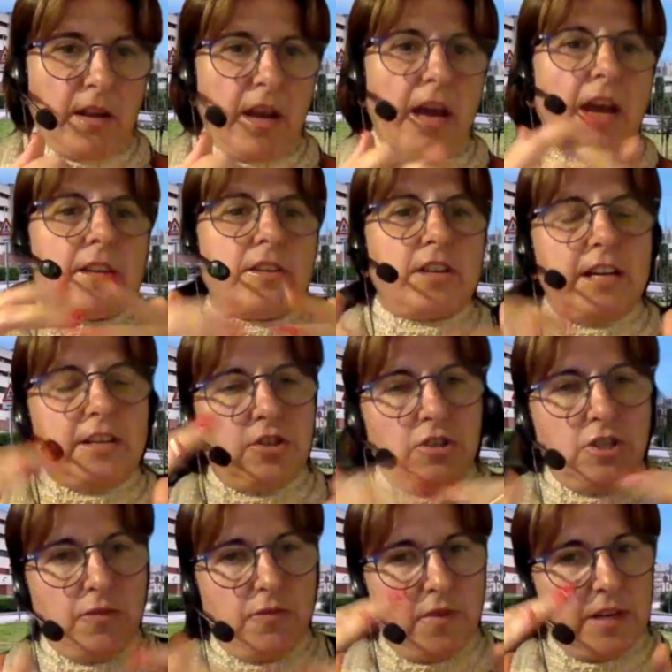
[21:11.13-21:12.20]
and at a
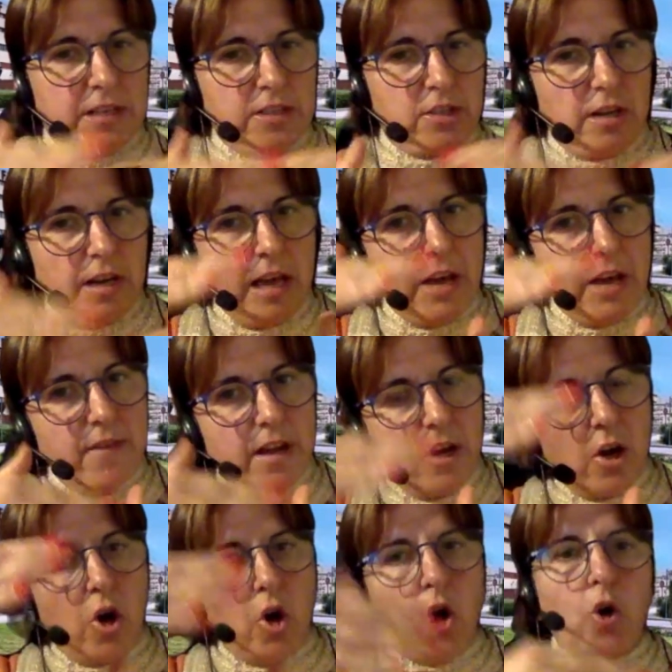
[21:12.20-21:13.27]
different
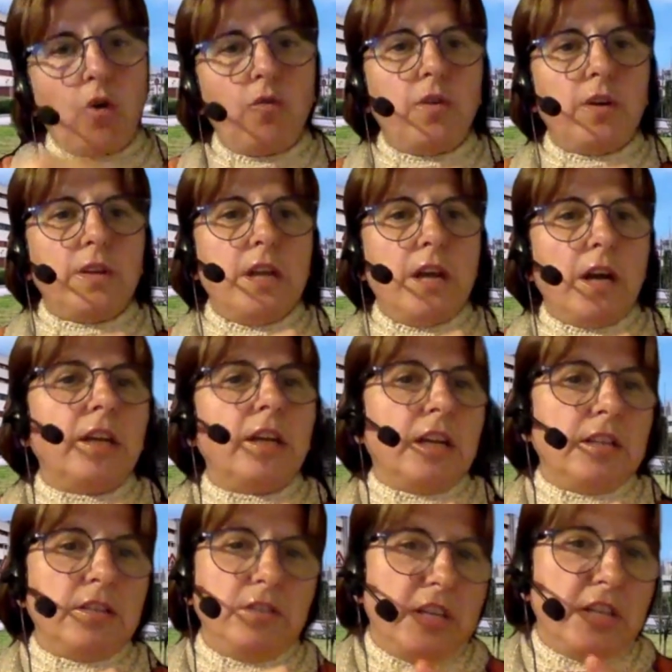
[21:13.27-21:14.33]
level of
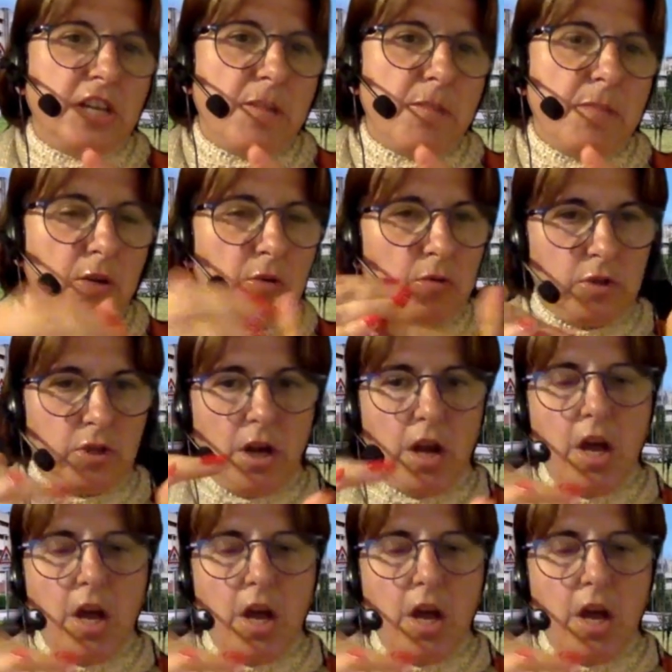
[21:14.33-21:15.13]
the degree, because